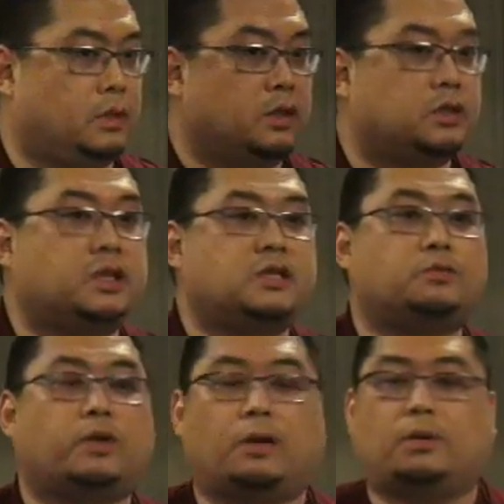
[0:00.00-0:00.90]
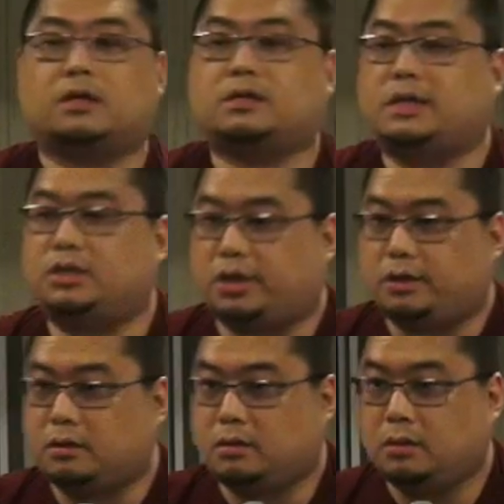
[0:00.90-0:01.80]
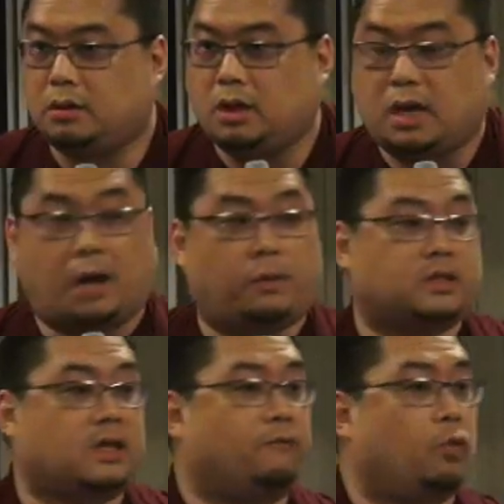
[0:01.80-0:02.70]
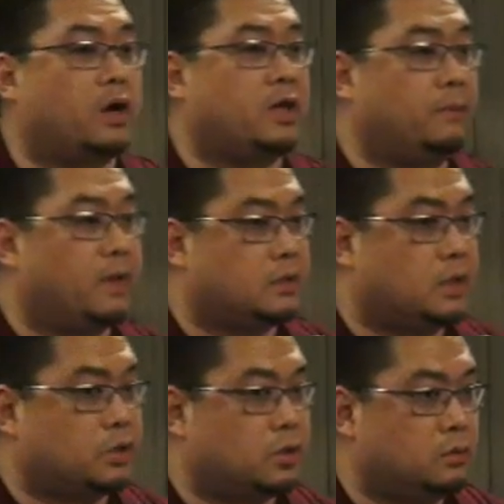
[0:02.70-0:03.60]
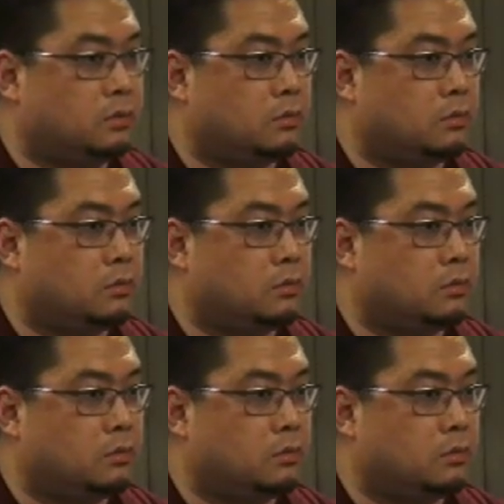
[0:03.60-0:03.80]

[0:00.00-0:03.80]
So this is what I want to teach here. I want to have walking meditation,